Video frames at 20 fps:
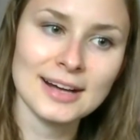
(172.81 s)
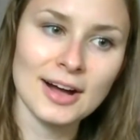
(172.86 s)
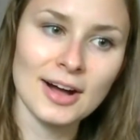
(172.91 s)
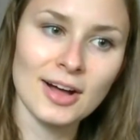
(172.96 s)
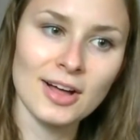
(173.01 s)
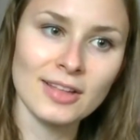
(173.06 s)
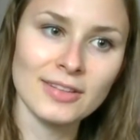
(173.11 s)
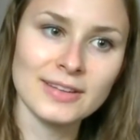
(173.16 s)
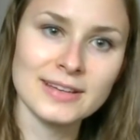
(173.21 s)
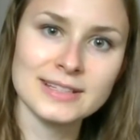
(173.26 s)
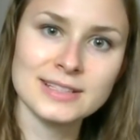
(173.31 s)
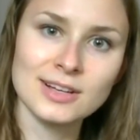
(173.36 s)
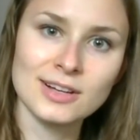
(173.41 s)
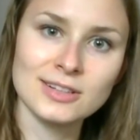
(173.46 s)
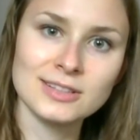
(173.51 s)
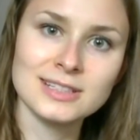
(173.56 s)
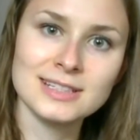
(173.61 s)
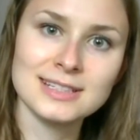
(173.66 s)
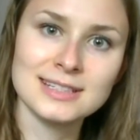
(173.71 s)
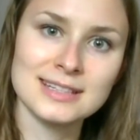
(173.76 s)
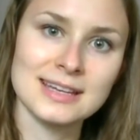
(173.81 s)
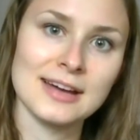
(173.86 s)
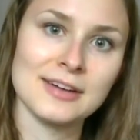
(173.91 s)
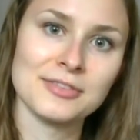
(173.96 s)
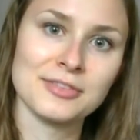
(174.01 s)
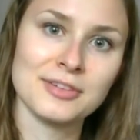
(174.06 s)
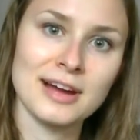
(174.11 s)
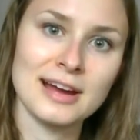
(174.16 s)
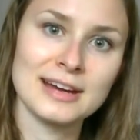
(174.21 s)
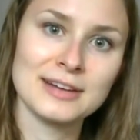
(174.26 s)
All the adulty
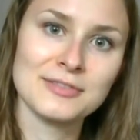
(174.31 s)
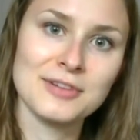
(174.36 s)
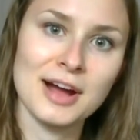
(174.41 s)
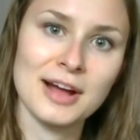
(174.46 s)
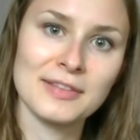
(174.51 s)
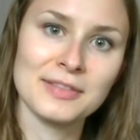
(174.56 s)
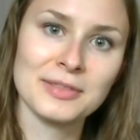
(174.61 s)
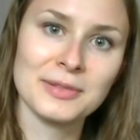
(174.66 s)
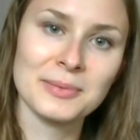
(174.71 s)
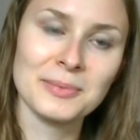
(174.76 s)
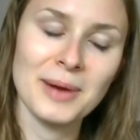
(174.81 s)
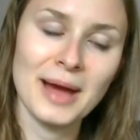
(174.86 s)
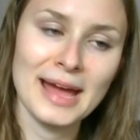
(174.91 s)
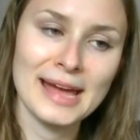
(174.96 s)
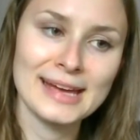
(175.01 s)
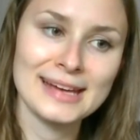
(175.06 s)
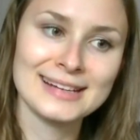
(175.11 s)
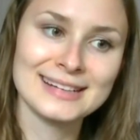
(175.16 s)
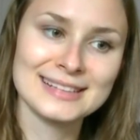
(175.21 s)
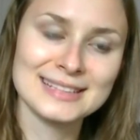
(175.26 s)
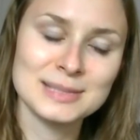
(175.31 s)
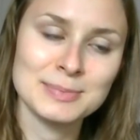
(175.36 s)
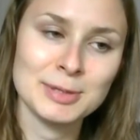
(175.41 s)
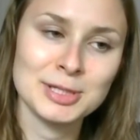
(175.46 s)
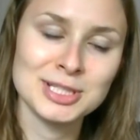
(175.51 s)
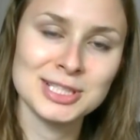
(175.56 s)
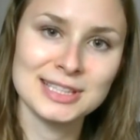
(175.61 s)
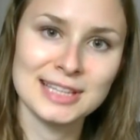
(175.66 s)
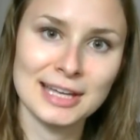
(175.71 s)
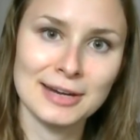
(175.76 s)
stuff kind of got in the way,
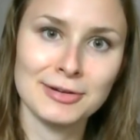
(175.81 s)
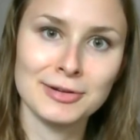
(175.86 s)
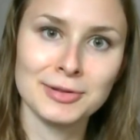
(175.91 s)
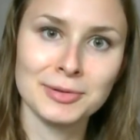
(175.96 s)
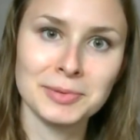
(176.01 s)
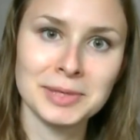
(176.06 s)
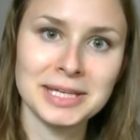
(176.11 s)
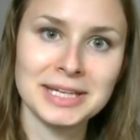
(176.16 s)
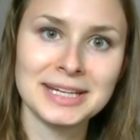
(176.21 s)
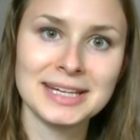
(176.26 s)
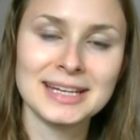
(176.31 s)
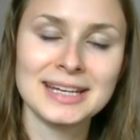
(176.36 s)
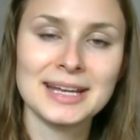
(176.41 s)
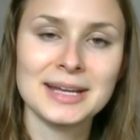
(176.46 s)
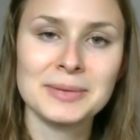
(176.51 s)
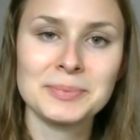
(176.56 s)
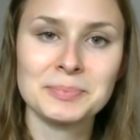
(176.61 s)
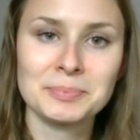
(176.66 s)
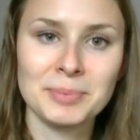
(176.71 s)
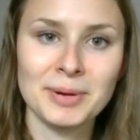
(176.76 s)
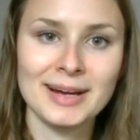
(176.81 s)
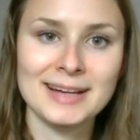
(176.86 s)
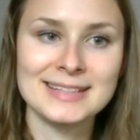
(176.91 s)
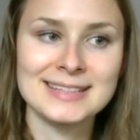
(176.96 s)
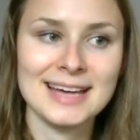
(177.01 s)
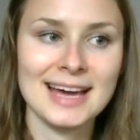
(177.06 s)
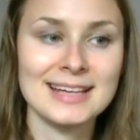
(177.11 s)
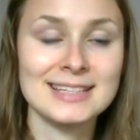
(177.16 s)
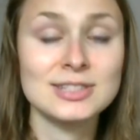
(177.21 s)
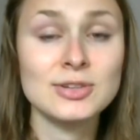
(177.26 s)
especially later in the week. But
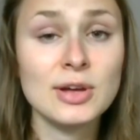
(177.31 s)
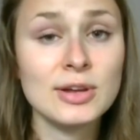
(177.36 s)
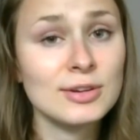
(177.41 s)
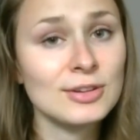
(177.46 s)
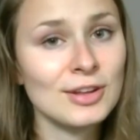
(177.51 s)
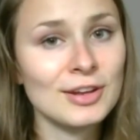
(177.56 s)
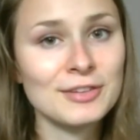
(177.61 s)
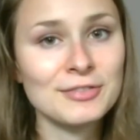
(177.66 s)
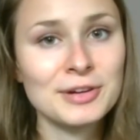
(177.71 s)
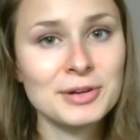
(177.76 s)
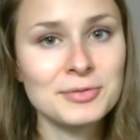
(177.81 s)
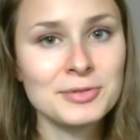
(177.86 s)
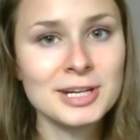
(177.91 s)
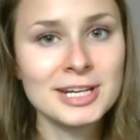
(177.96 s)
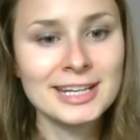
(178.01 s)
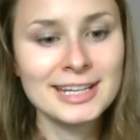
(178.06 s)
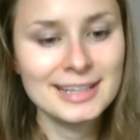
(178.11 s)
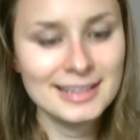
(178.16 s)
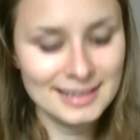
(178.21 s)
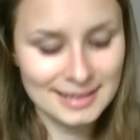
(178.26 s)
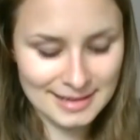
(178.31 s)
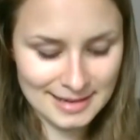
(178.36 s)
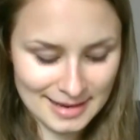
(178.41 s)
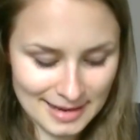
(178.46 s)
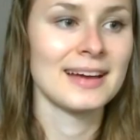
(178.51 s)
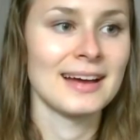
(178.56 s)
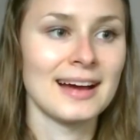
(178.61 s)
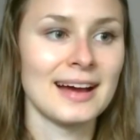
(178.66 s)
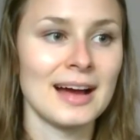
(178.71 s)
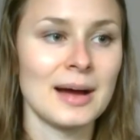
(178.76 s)
I still had a lot of fun reading.
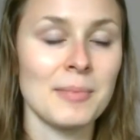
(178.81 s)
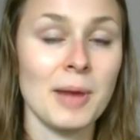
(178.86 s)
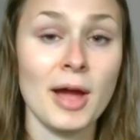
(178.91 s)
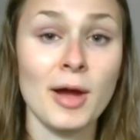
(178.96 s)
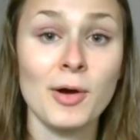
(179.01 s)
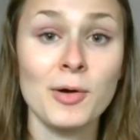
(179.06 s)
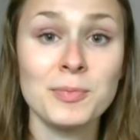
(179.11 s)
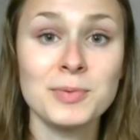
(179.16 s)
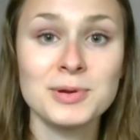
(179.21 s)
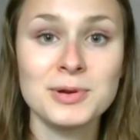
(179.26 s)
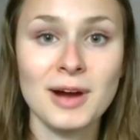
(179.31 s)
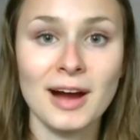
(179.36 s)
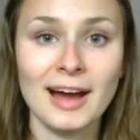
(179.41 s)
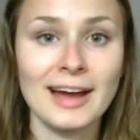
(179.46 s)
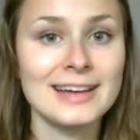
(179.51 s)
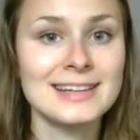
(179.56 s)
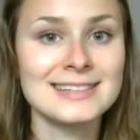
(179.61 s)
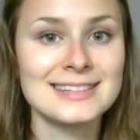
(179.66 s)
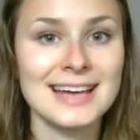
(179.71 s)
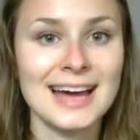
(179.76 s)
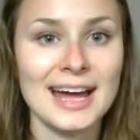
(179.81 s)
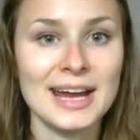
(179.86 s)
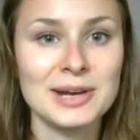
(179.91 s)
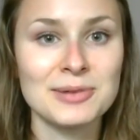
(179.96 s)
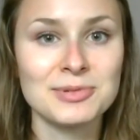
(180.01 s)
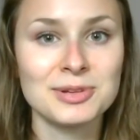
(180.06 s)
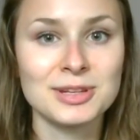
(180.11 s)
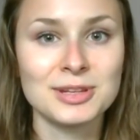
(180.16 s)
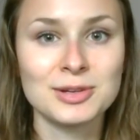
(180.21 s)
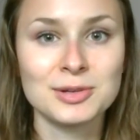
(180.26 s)
I hope you guys had a
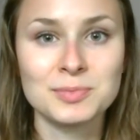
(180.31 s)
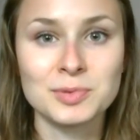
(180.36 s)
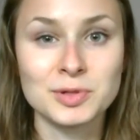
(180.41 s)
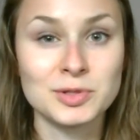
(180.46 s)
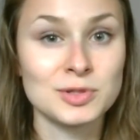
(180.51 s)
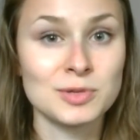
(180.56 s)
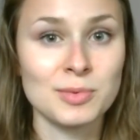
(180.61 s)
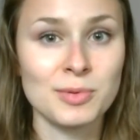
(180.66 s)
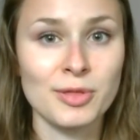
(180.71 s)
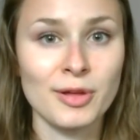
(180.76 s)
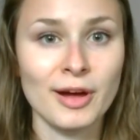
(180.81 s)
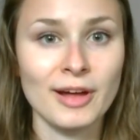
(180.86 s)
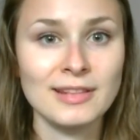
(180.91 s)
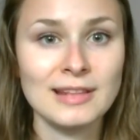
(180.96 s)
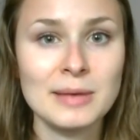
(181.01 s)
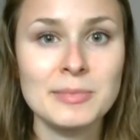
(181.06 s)
really good BookTubeathon.